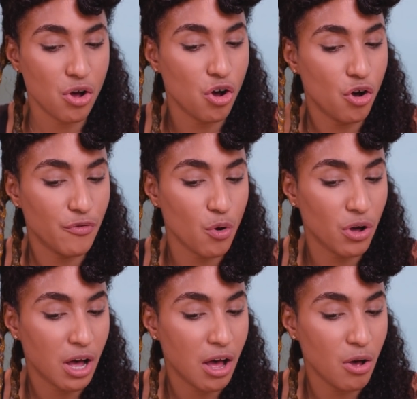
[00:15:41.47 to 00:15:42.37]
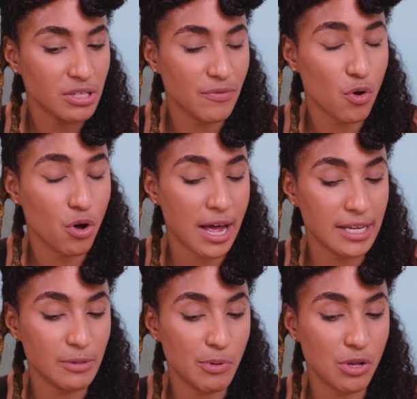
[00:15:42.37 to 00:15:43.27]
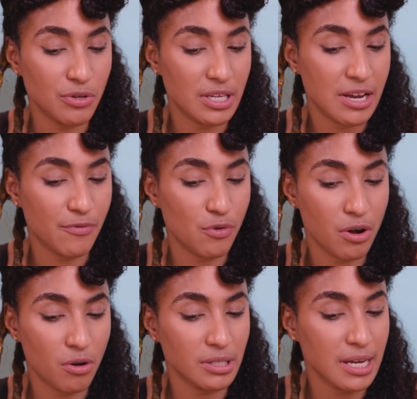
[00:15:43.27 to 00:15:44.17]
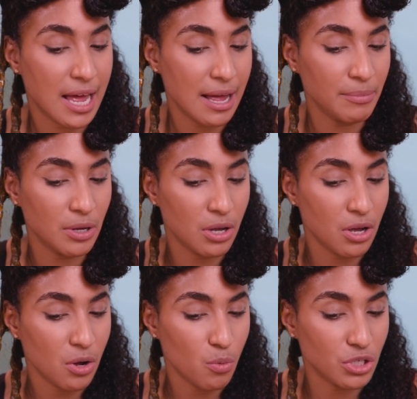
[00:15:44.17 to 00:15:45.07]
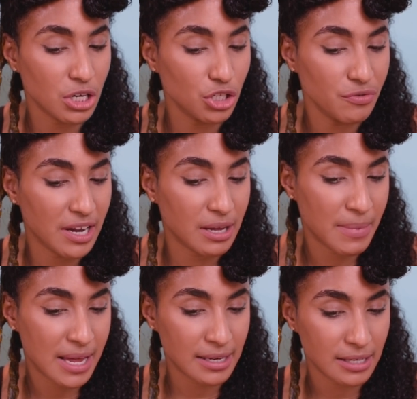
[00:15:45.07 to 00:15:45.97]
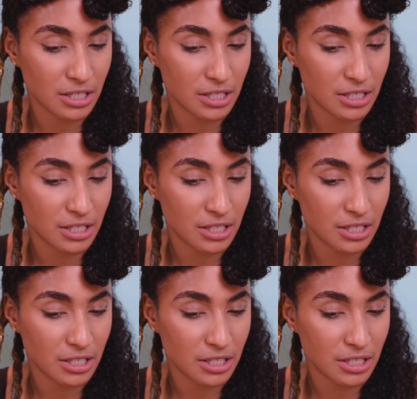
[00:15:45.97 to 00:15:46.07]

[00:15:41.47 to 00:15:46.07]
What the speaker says: of your curls if you're going to be using it for a long time, which I do recommend.